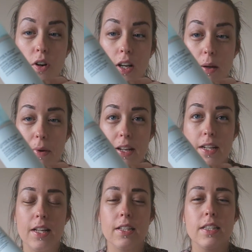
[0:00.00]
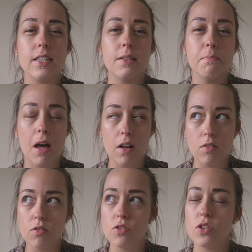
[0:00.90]
recommend. It
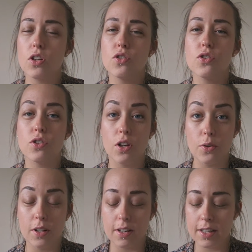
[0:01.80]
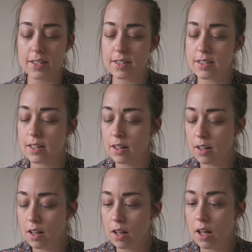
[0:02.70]
smells so nice.
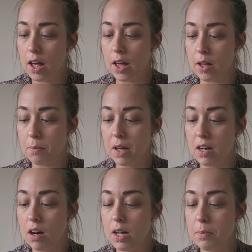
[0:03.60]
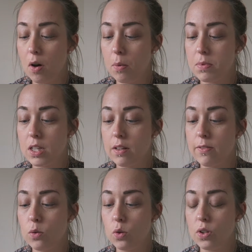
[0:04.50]
And I've opted
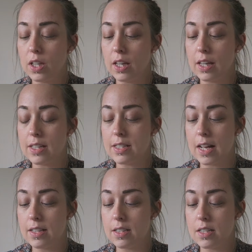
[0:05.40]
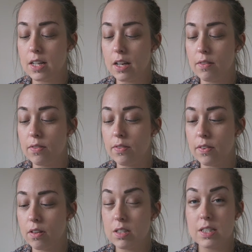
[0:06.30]
for the Sensitive
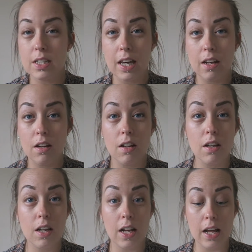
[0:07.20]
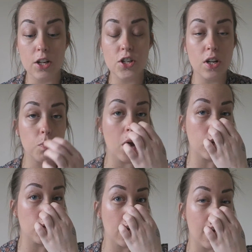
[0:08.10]
Skin Collection, where
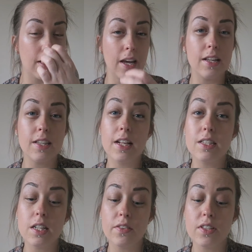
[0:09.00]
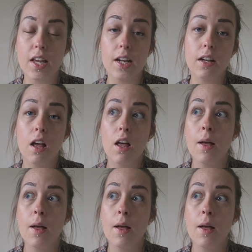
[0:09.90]
you can get sensitive skin,